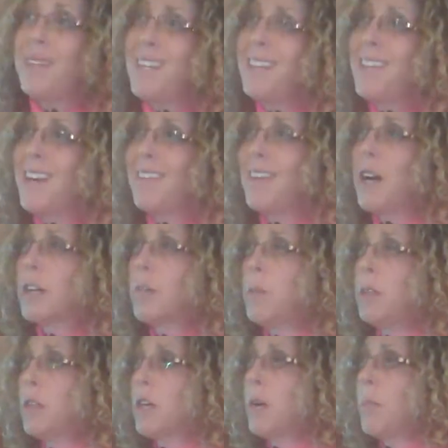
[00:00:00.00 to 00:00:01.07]
In that
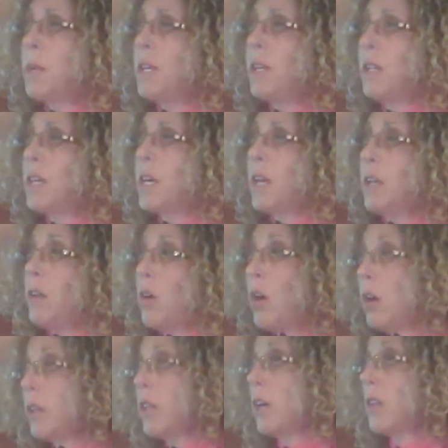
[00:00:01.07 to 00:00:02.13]
document, the company indicated
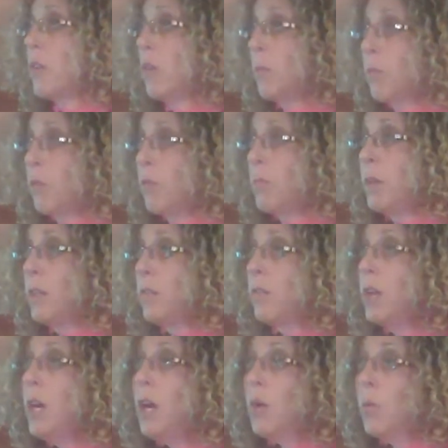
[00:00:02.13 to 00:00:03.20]
all the other
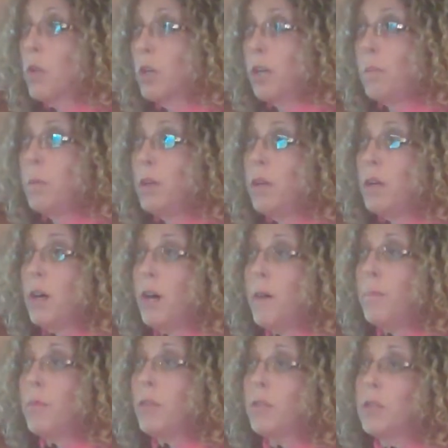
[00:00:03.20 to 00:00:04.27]
improvements were going to be
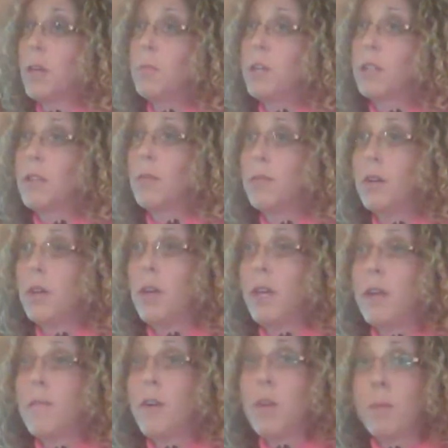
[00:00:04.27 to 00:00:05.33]
the subject of
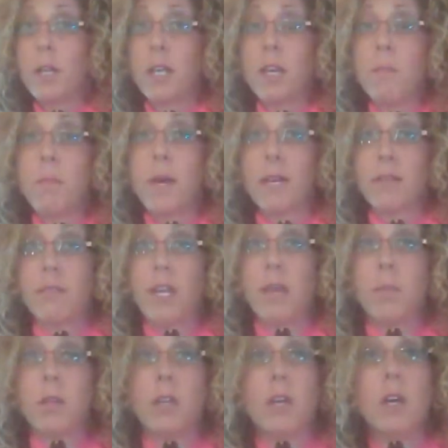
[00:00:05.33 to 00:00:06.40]
an environmental impact
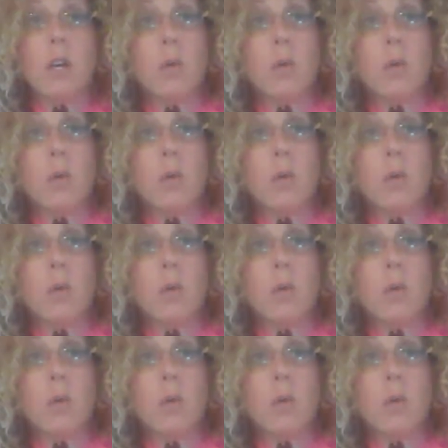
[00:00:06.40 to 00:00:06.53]
statement,